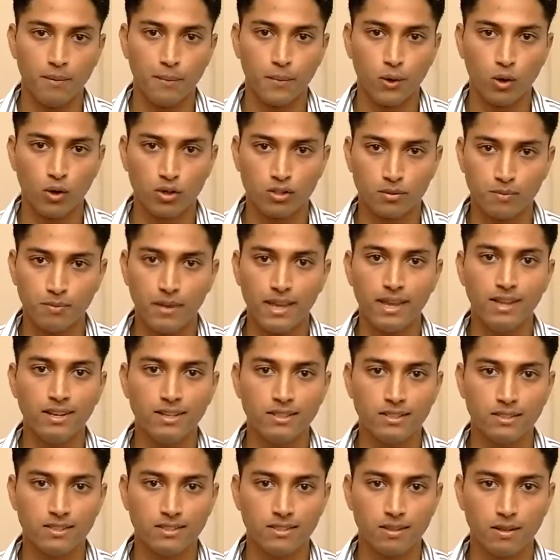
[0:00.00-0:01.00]
Because
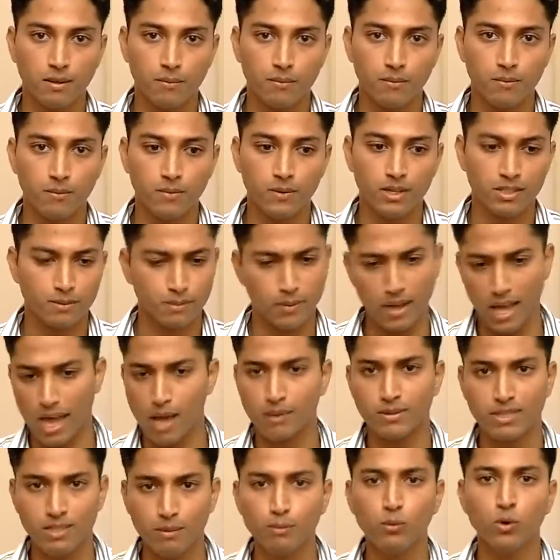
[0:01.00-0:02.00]
mains is perhaps the